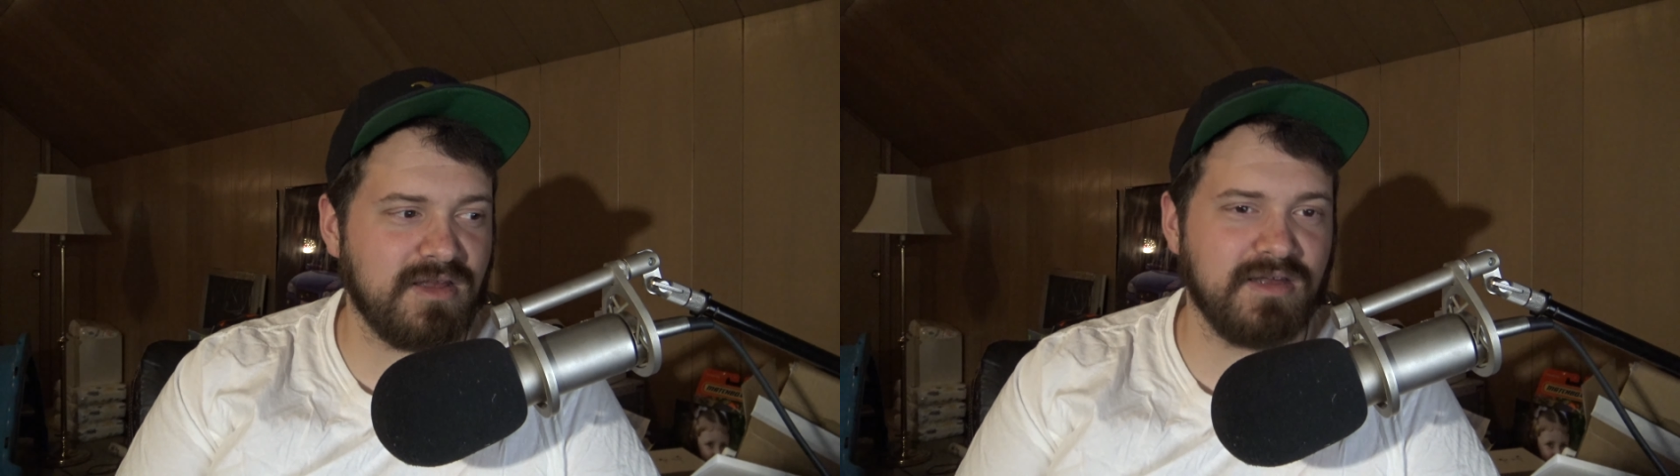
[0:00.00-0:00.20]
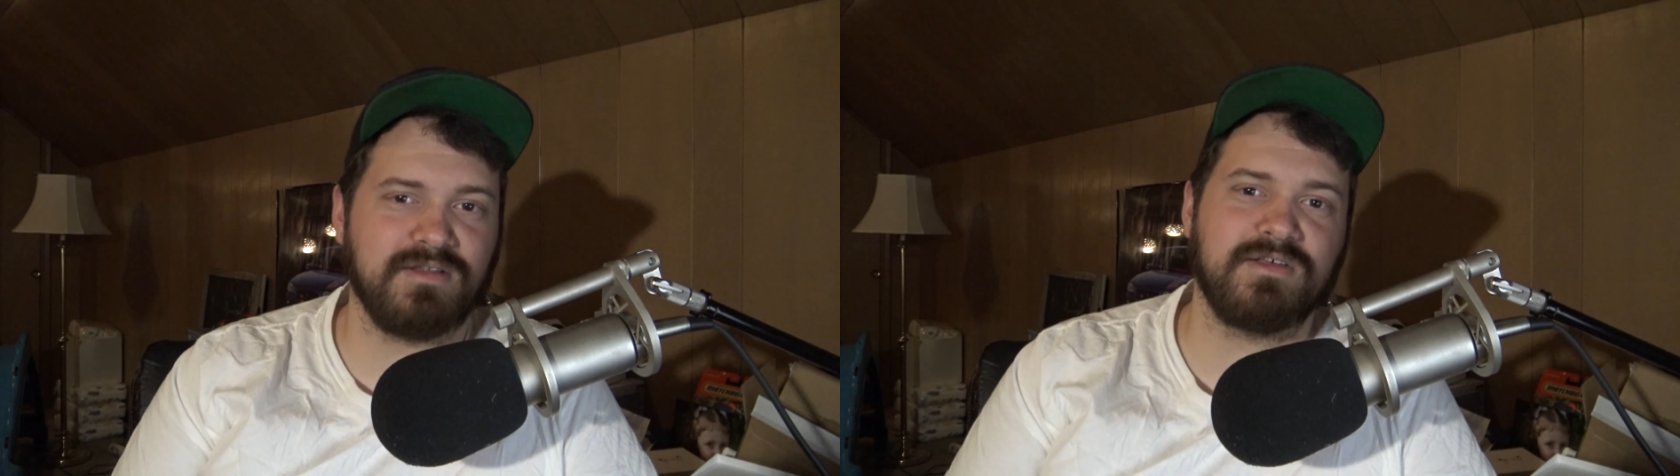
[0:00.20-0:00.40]

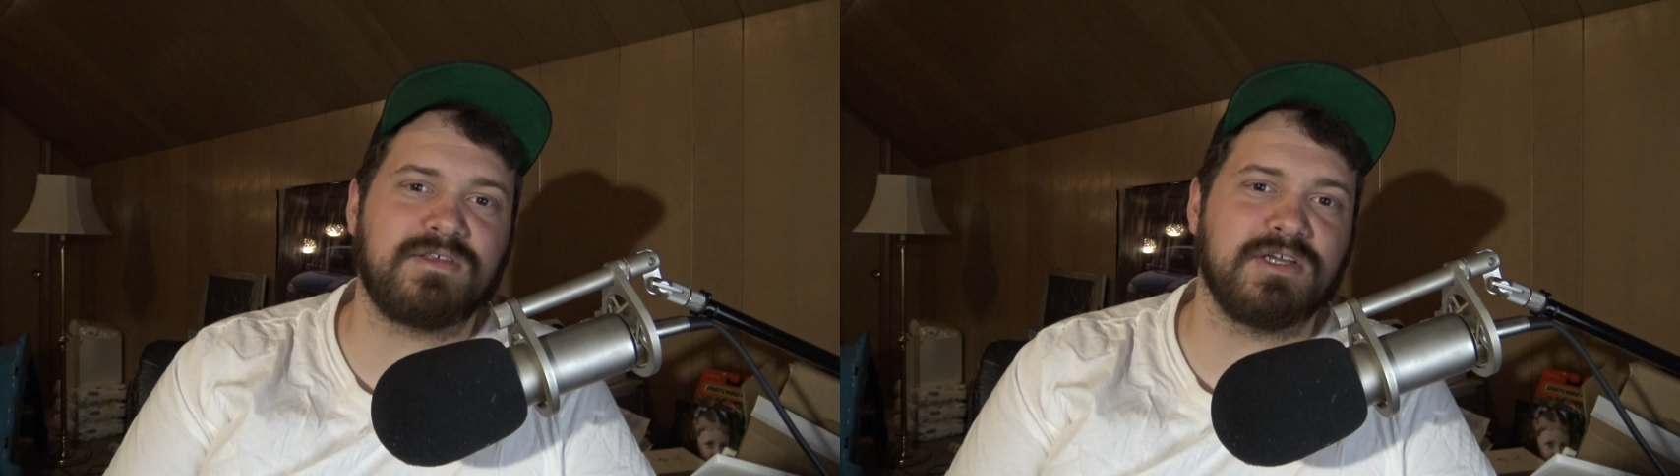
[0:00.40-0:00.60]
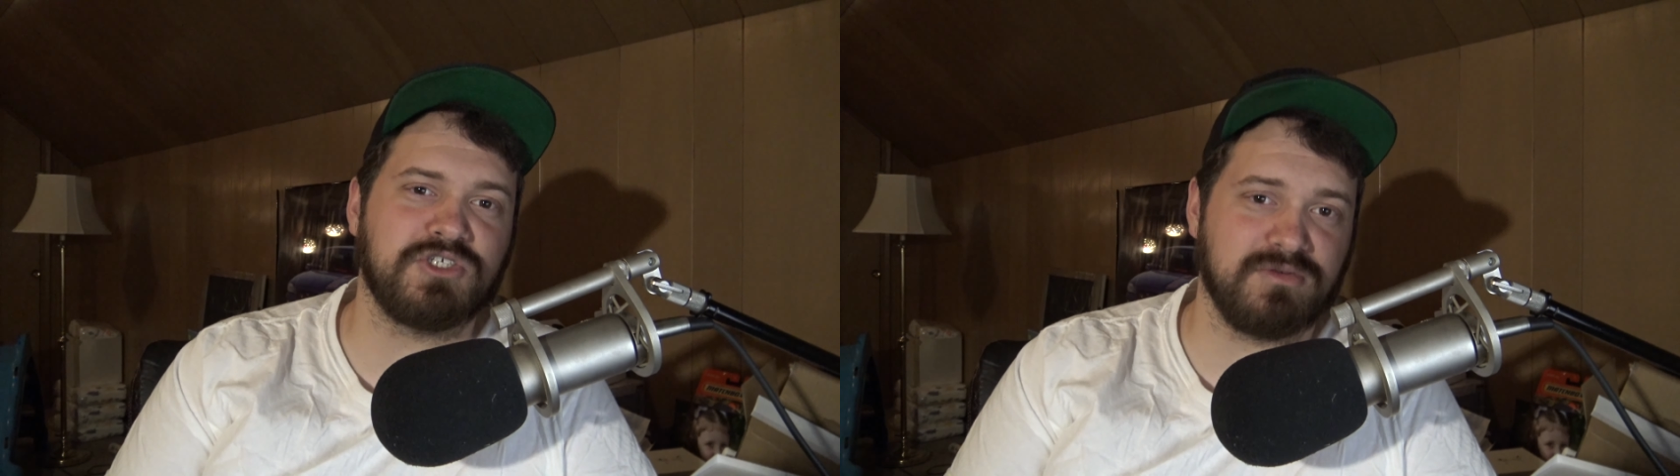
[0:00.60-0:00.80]
and
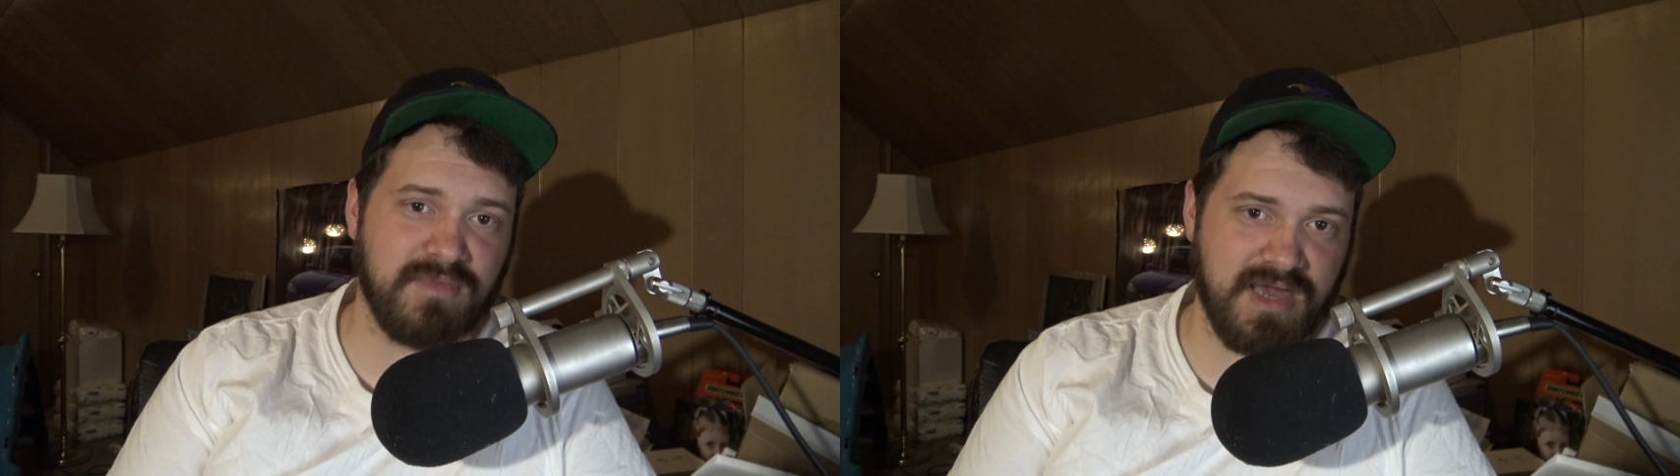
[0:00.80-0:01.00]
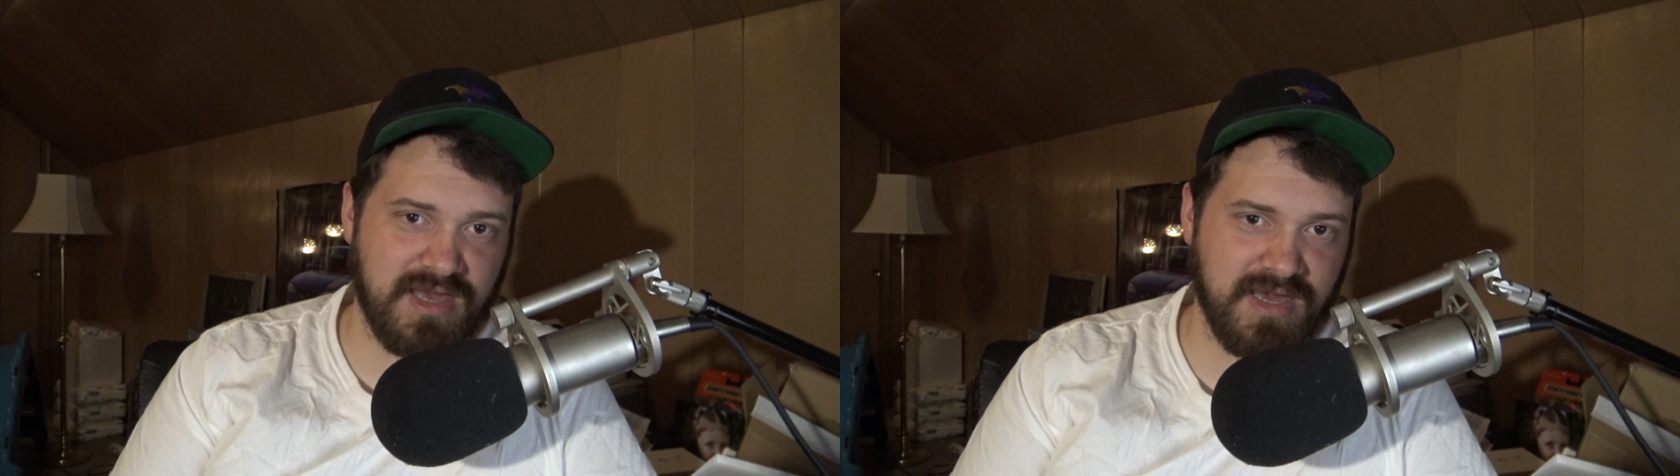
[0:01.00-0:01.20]
decision
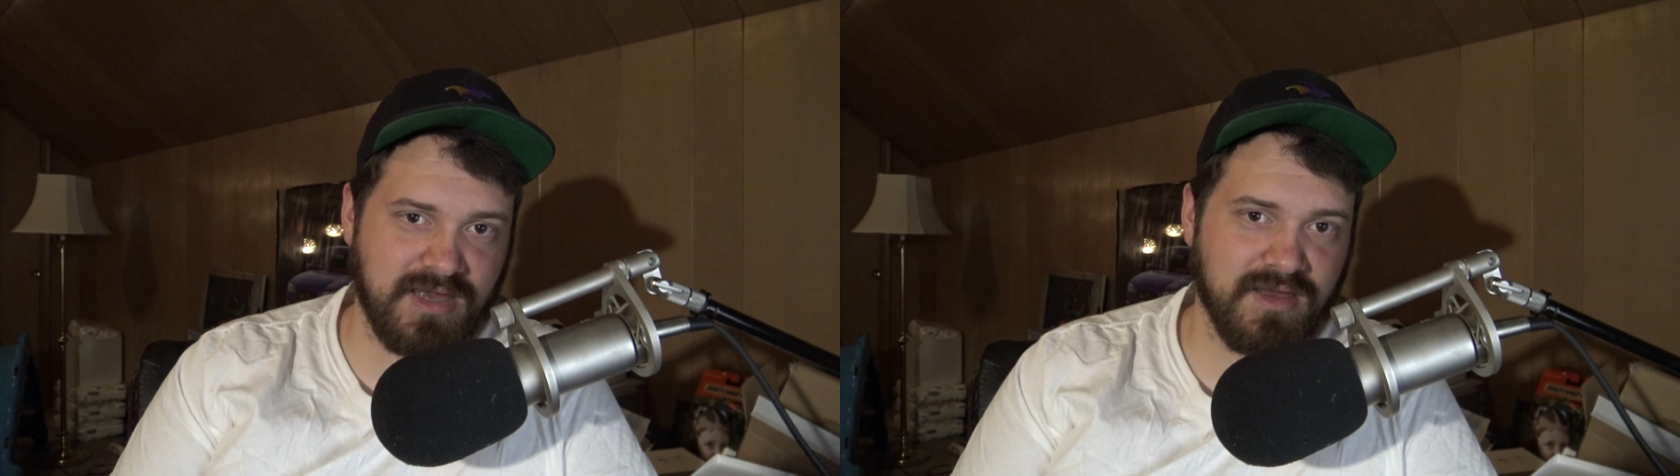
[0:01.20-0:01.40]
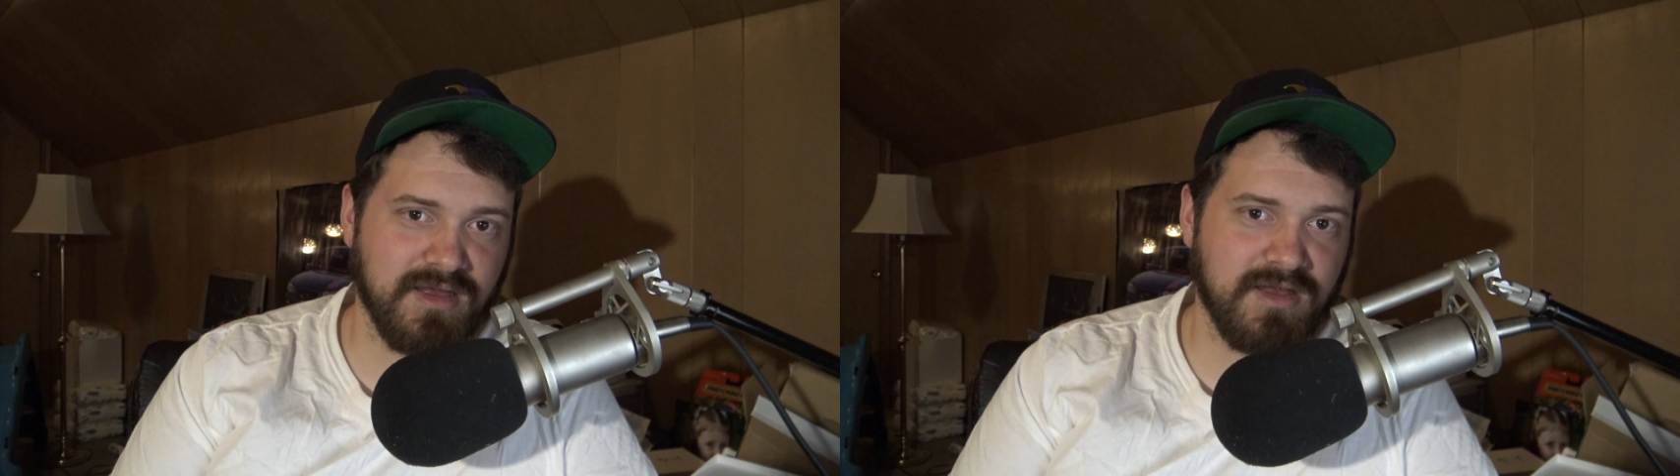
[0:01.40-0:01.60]

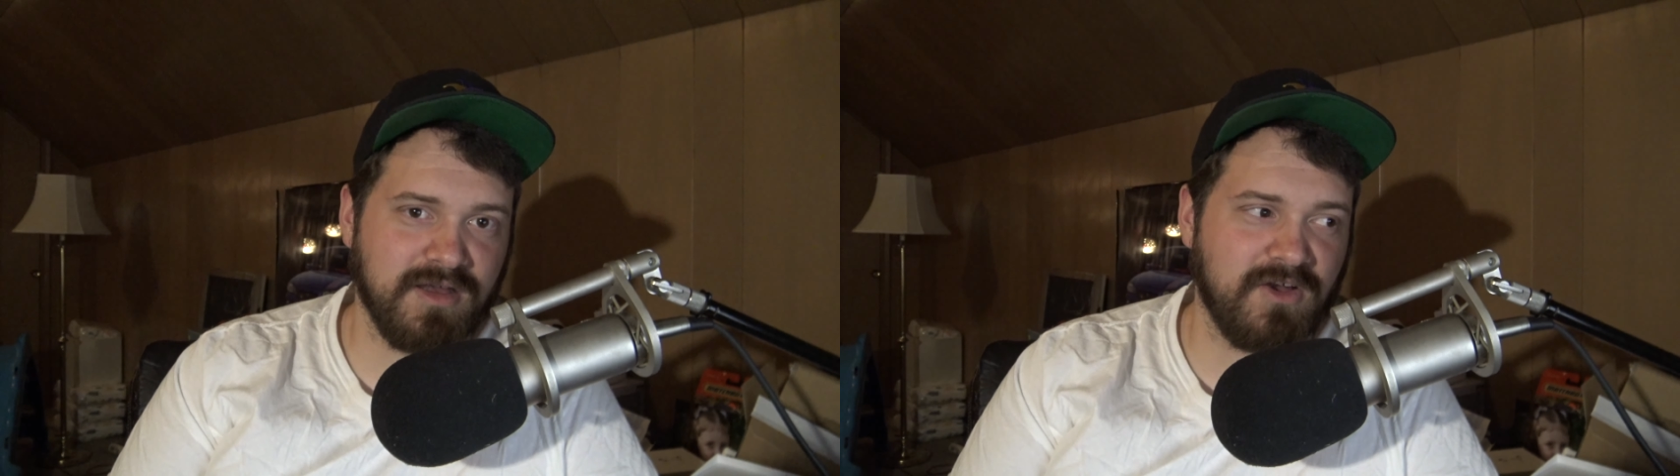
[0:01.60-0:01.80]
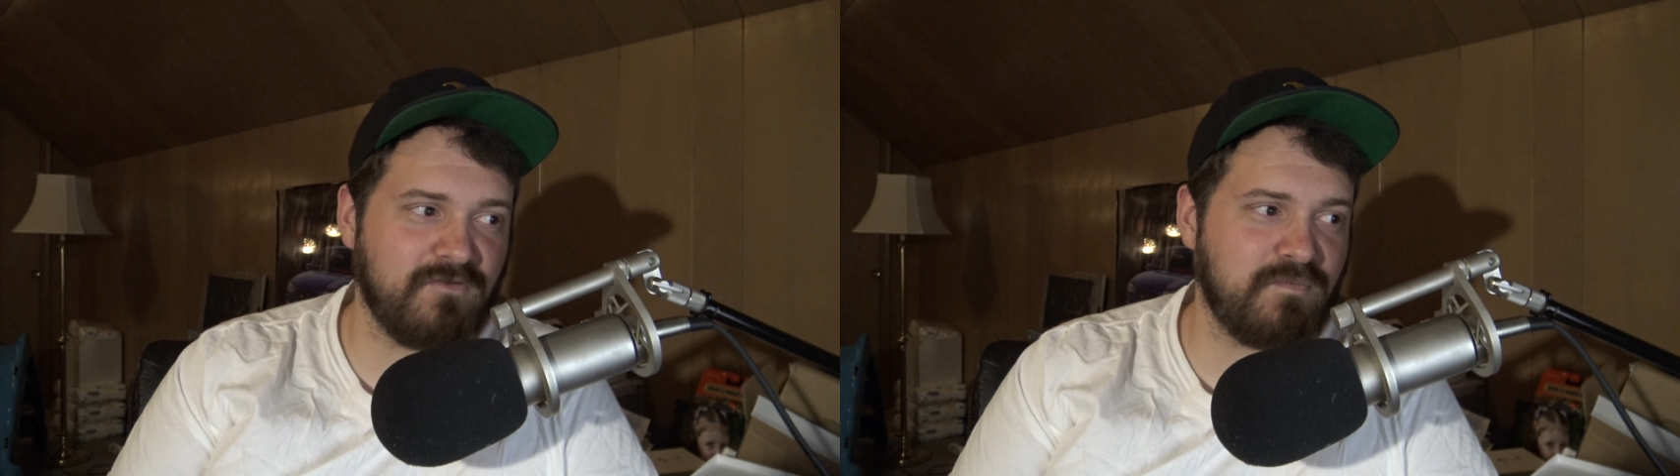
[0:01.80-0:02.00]
making
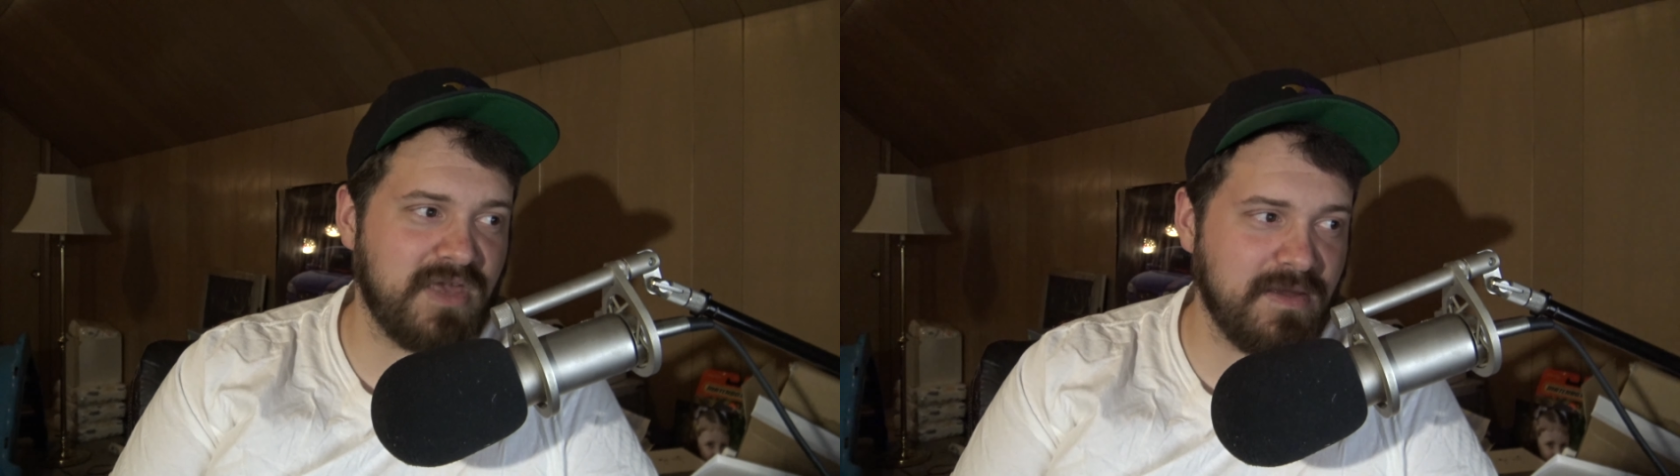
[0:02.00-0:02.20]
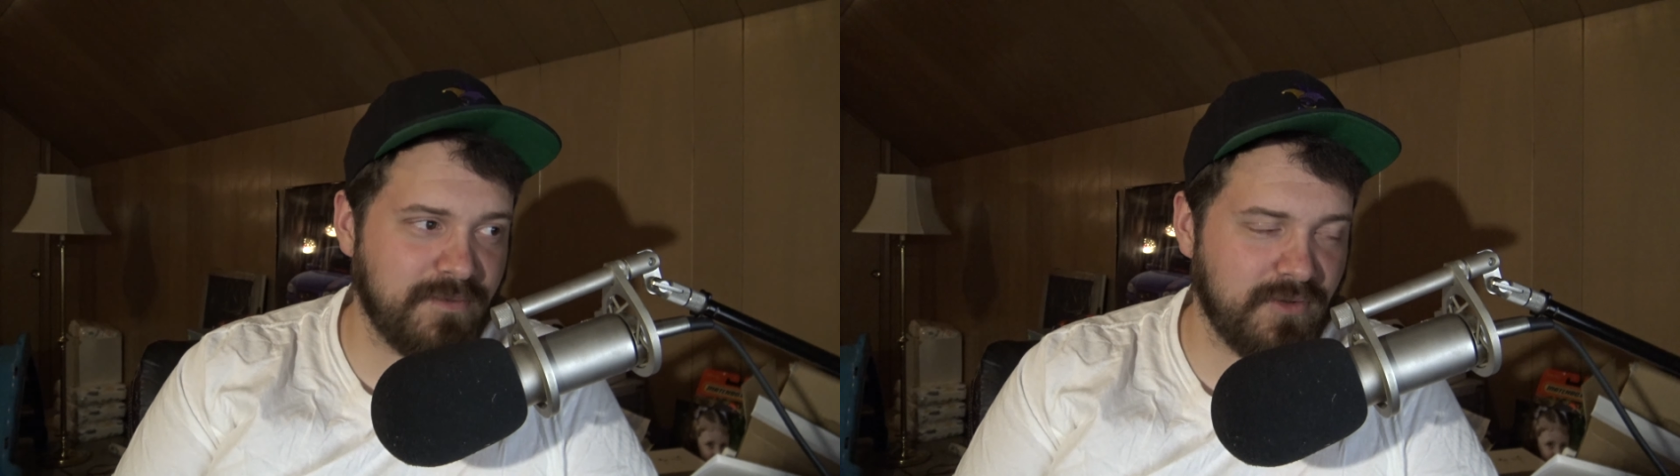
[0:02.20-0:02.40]
of
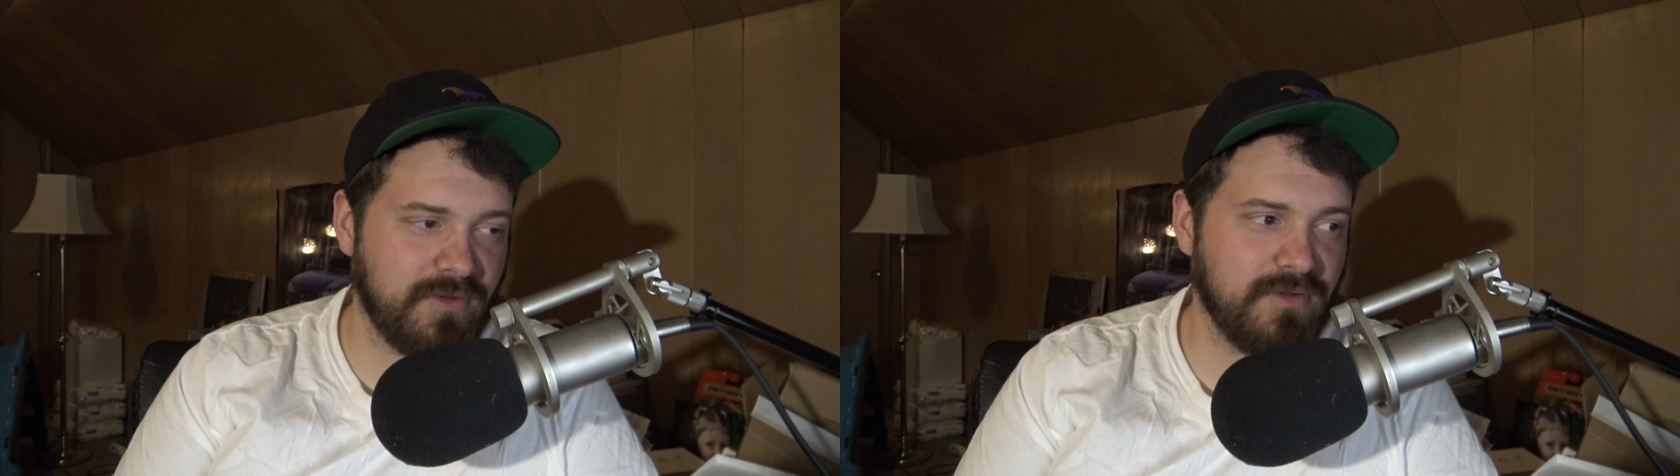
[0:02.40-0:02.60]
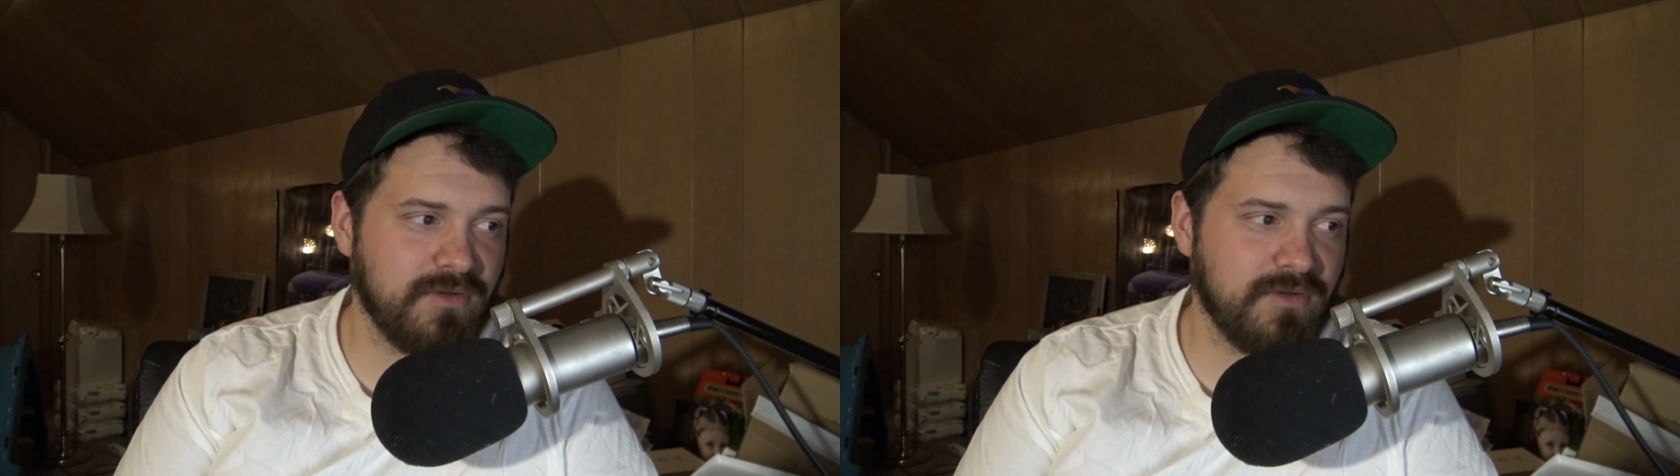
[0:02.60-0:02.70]
people